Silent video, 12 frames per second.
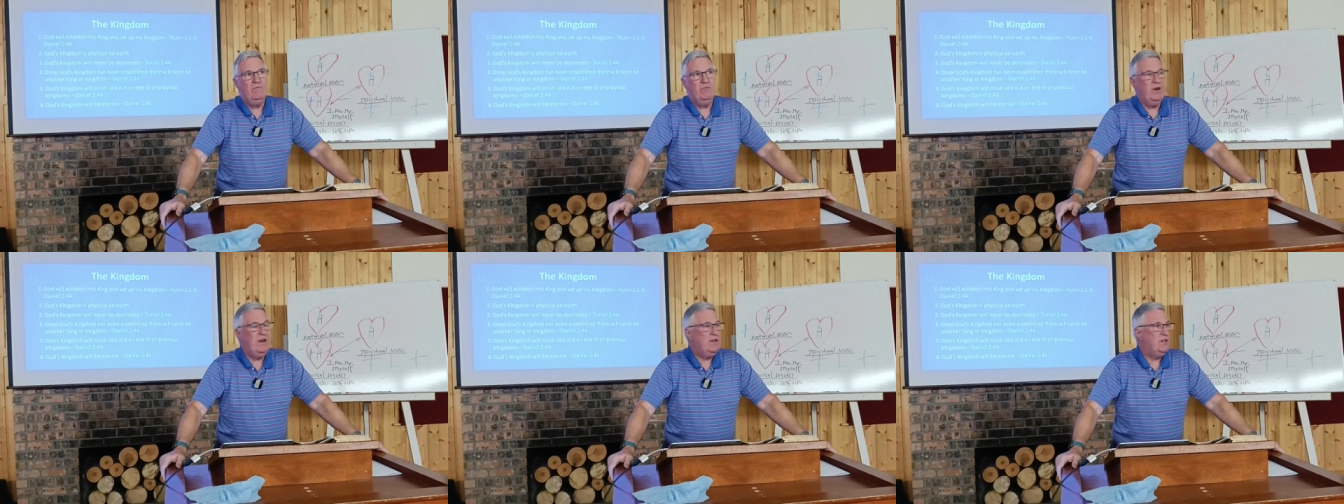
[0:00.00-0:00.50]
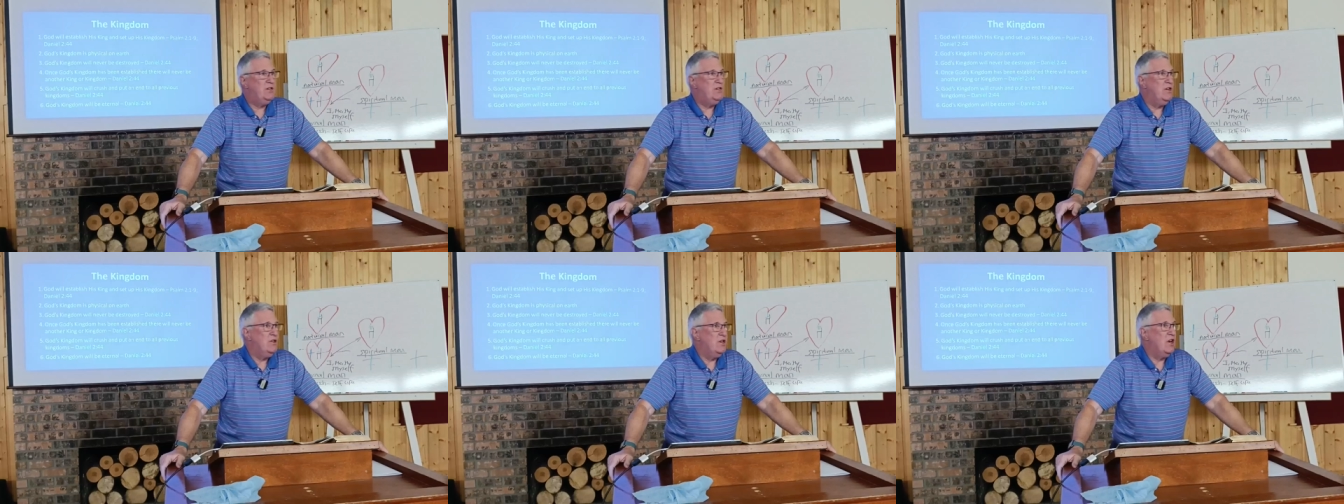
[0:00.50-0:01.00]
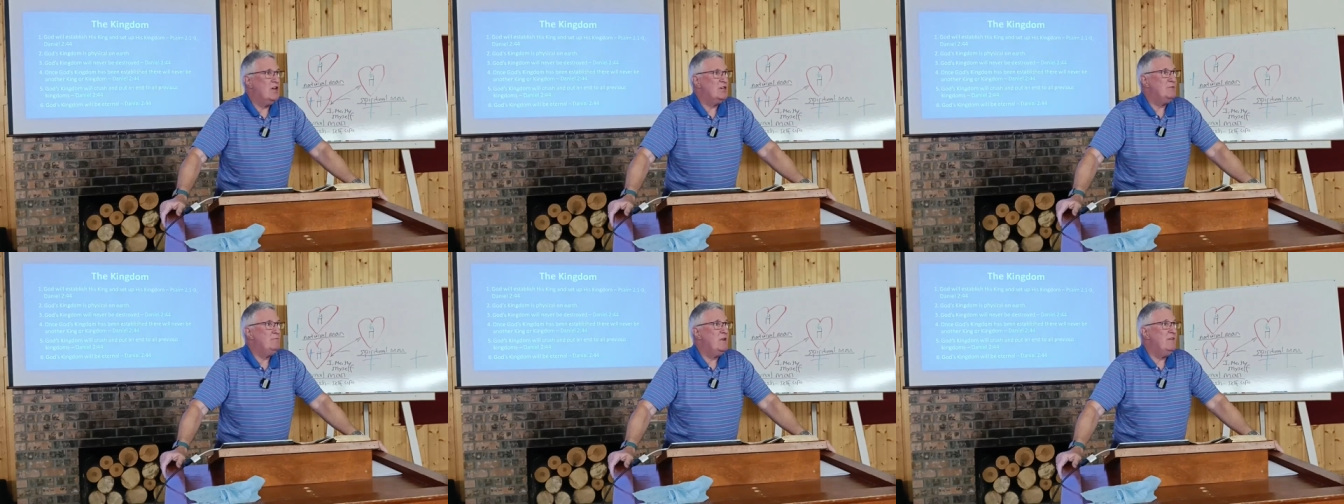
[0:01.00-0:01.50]
preached the
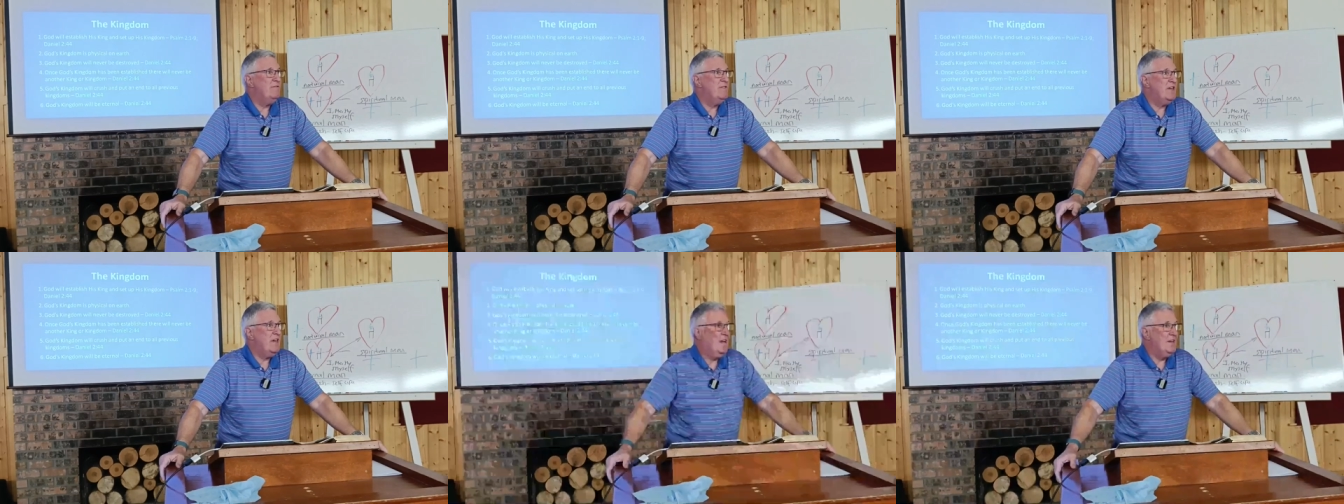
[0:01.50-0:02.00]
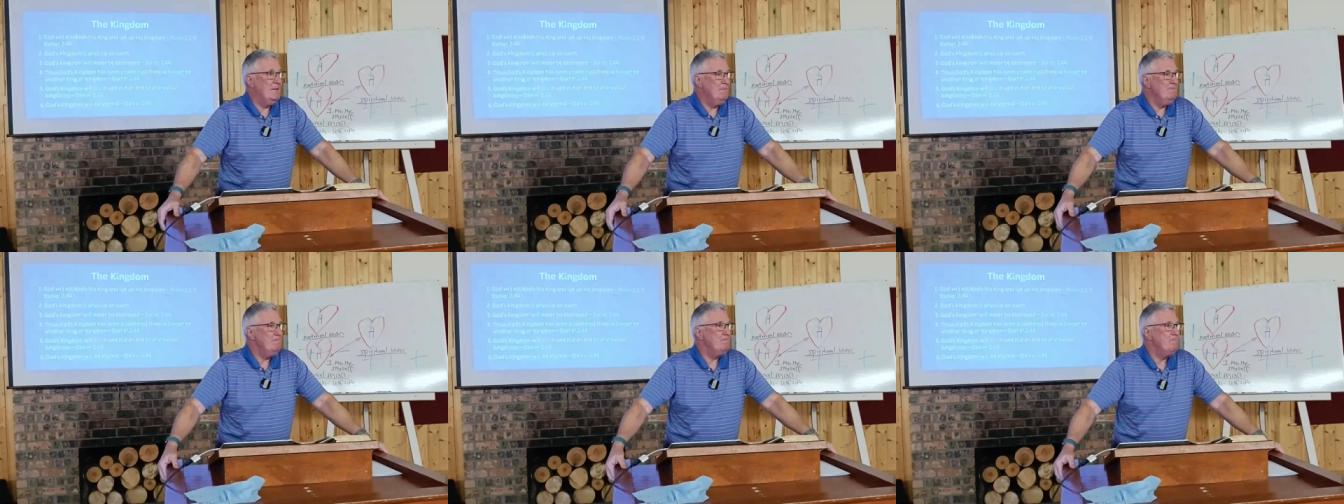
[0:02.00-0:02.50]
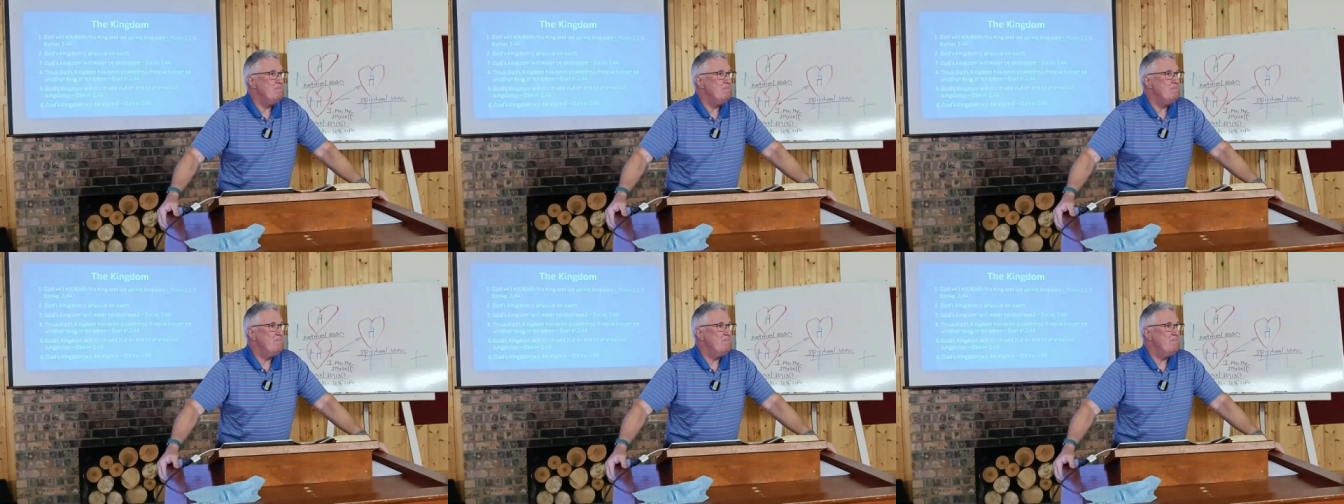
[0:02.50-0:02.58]
gospel of the kingdom